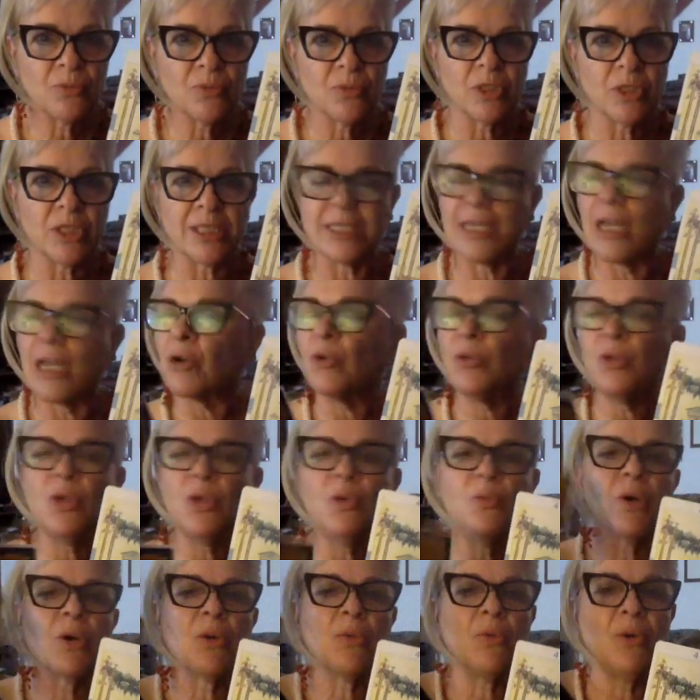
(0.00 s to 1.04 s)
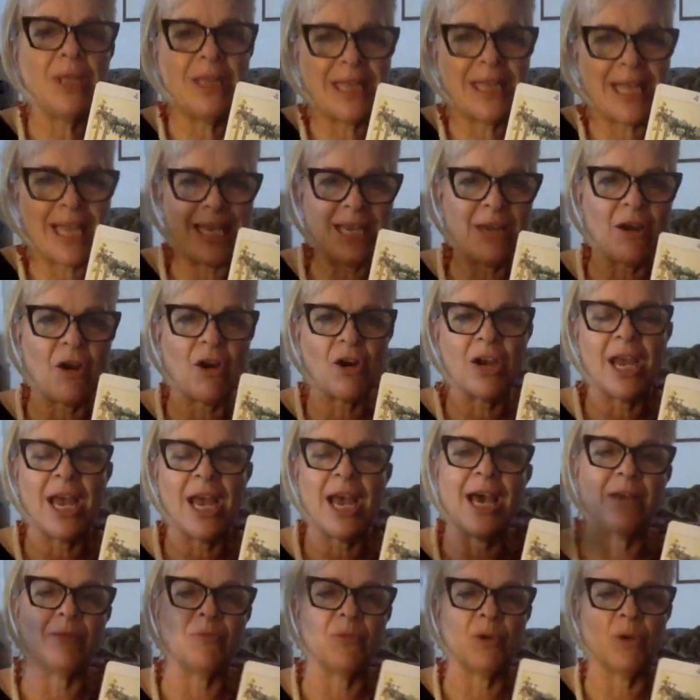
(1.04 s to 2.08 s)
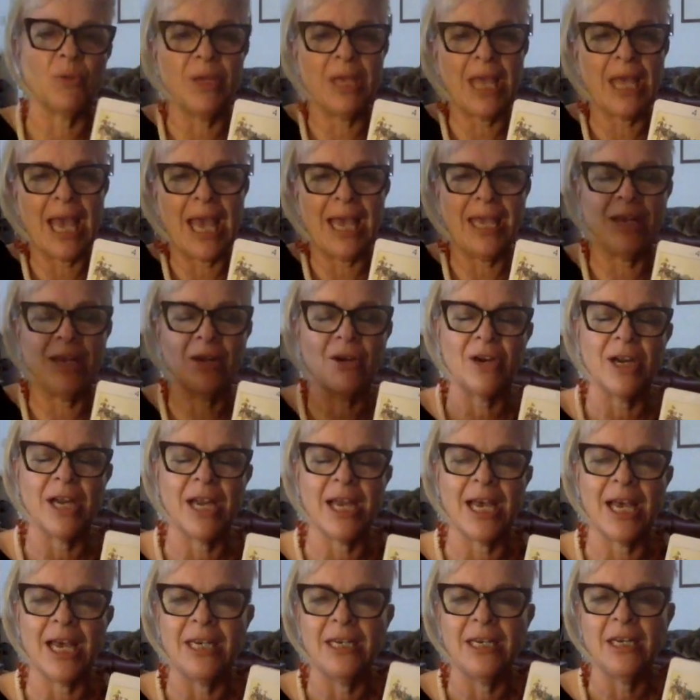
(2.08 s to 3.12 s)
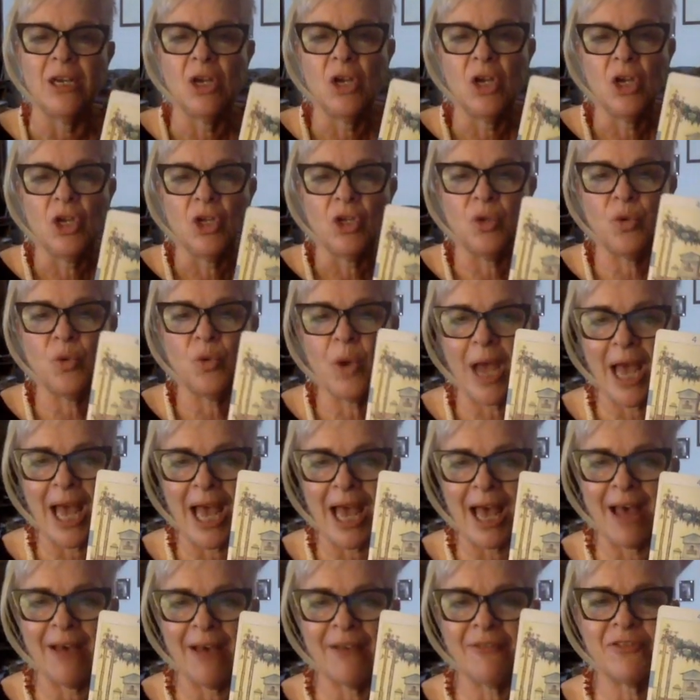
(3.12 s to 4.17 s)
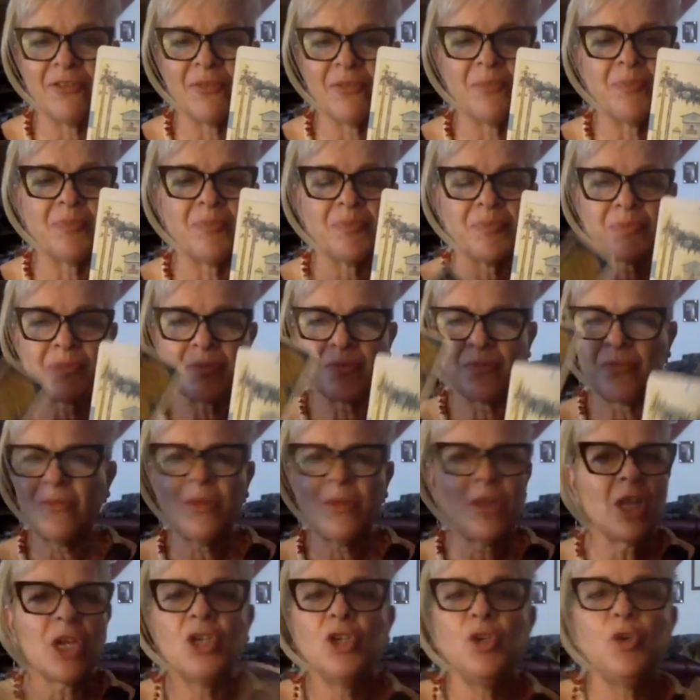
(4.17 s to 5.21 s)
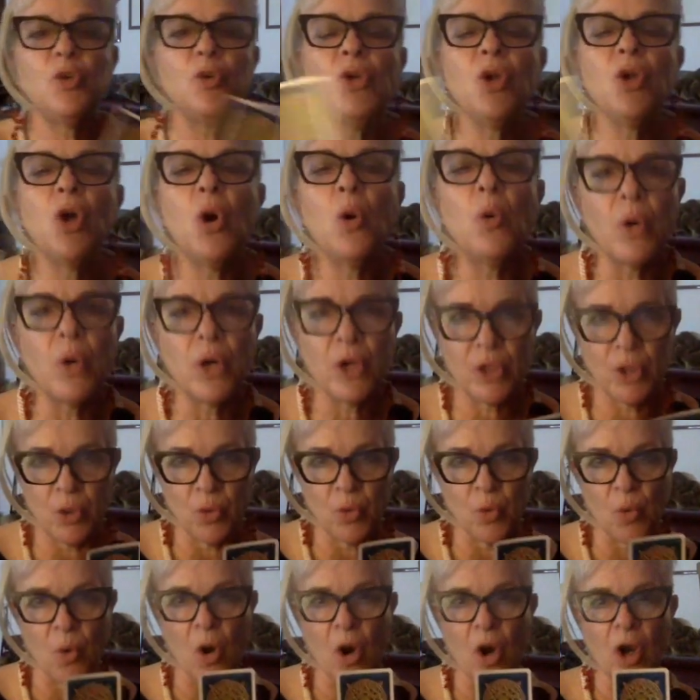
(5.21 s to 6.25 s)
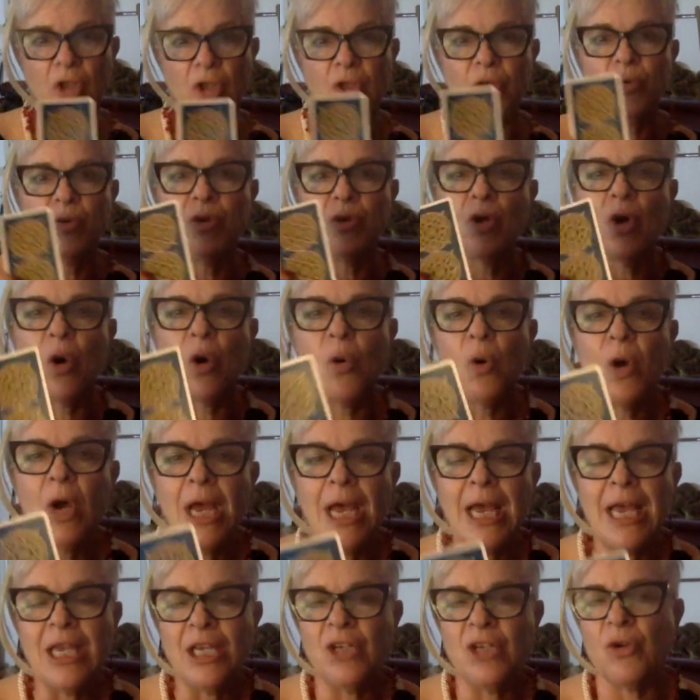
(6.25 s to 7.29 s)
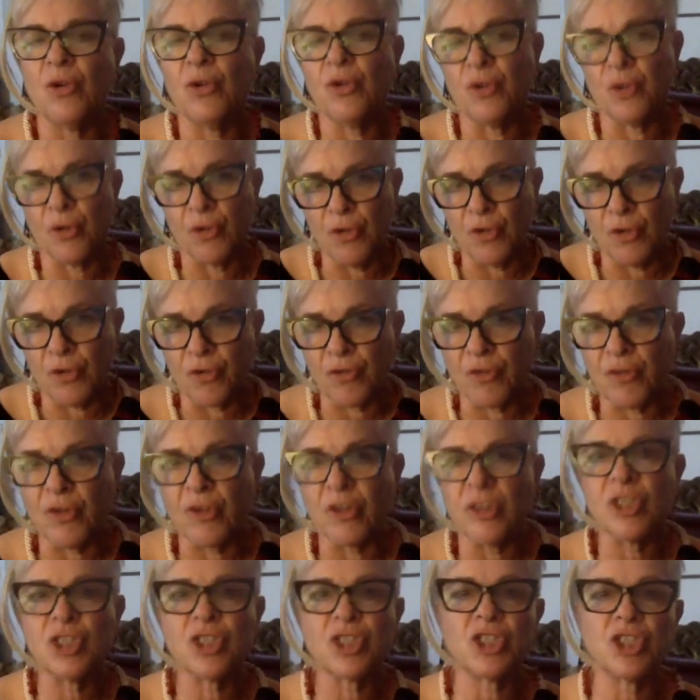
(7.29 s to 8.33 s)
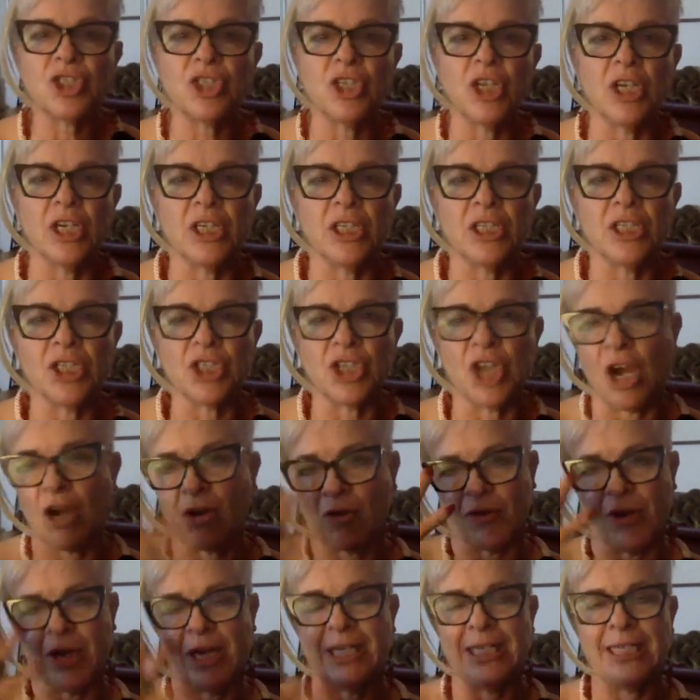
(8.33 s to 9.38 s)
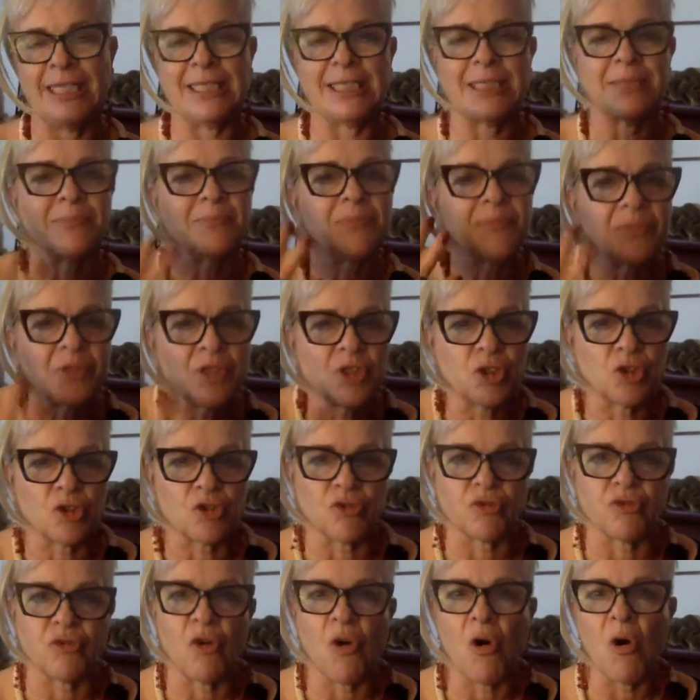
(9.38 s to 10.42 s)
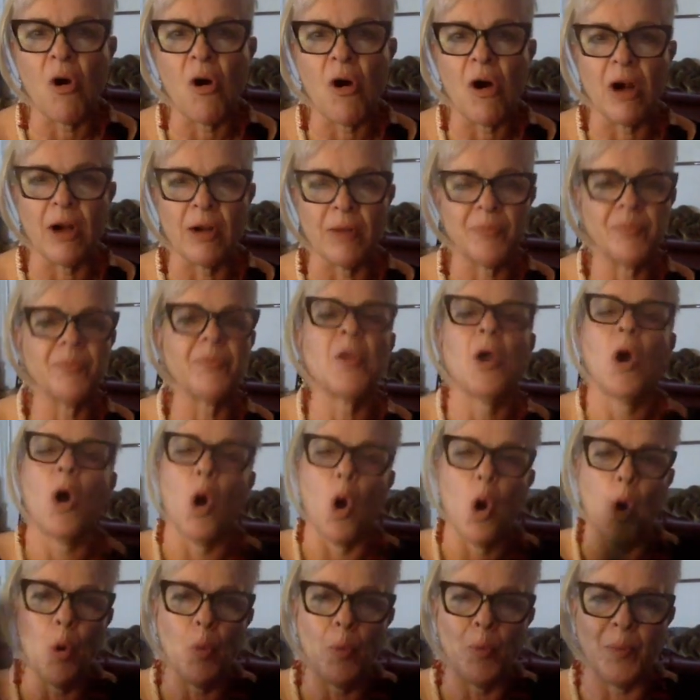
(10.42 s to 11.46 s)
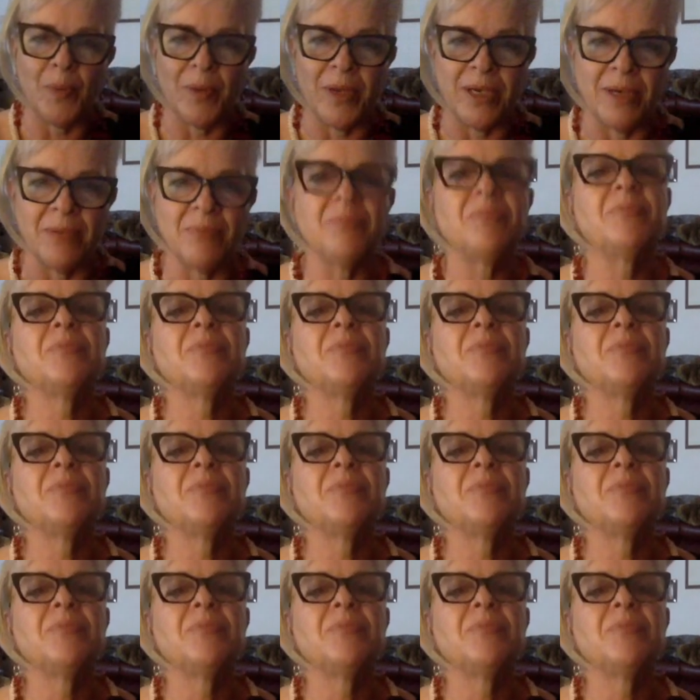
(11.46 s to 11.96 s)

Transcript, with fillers: It's not only where we lay our hat, where we hang our hat. You have, you know where you are. You know, you know your your first uh, chakra is strong, open.